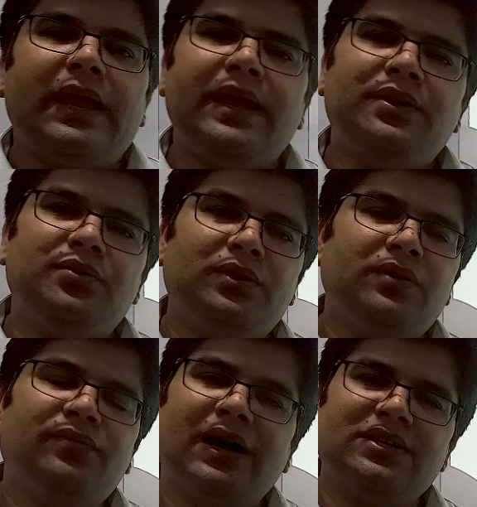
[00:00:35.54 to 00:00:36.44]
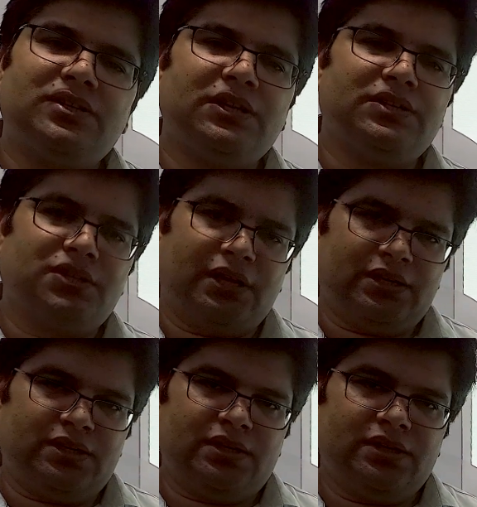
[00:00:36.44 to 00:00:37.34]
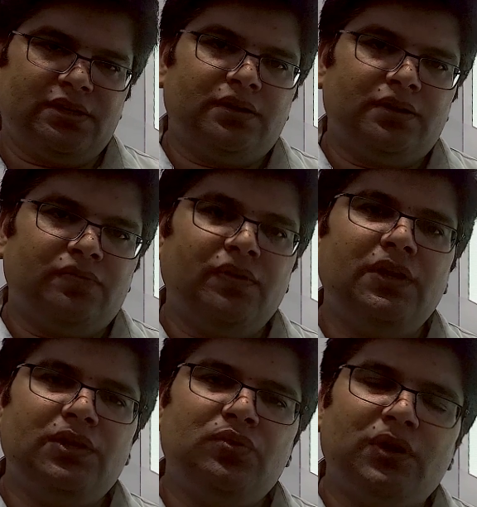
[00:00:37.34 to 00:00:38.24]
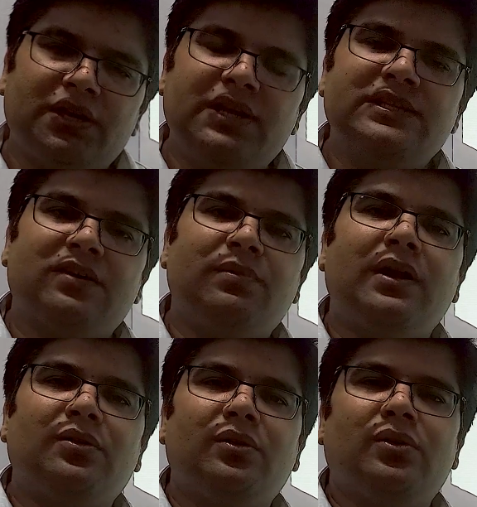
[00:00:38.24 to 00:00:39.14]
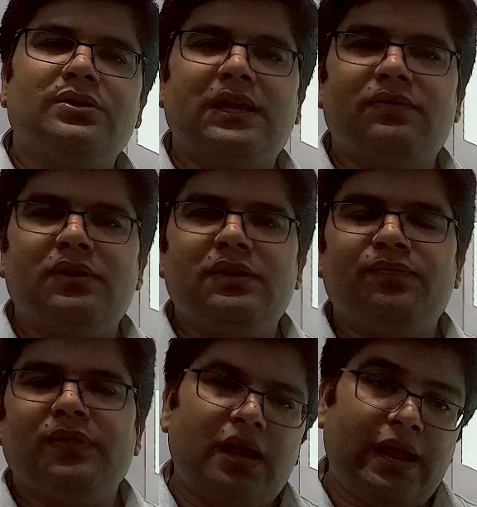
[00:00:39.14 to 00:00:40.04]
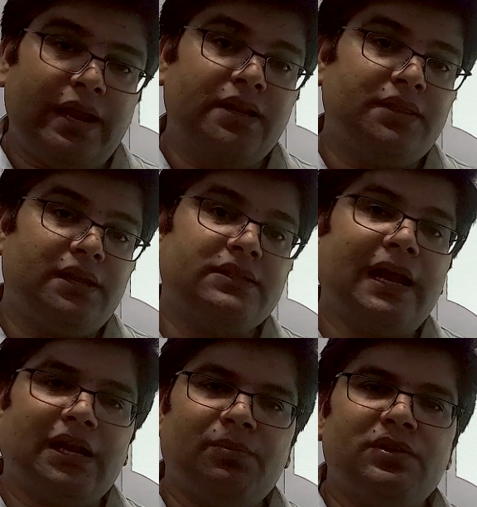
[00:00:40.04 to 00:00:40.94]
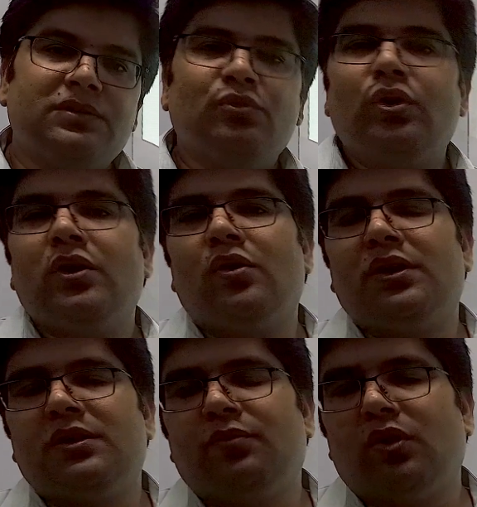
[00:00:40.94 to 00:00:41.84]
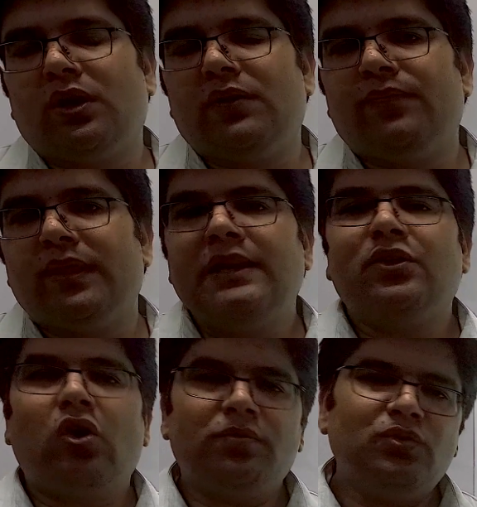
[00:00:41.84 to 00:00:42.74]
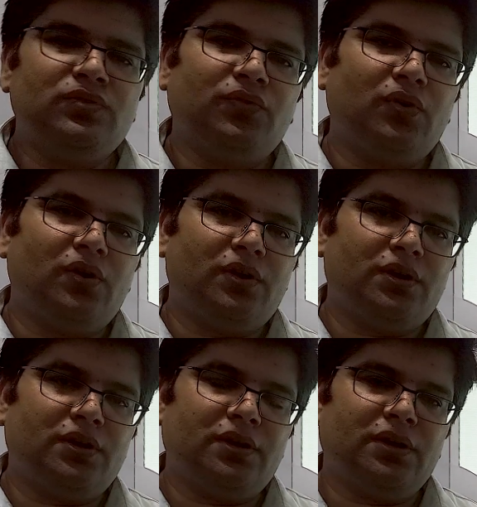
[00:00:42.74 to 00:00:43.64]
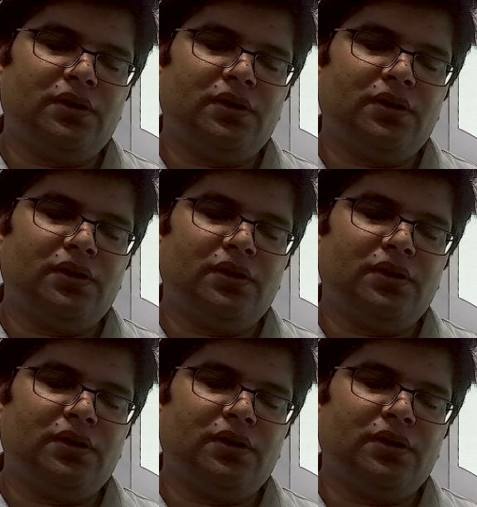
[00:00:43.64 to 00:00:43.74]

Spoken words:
and during fasting state we need to increase our blood glucose level and there is catabolism going on in the body, and the hormones for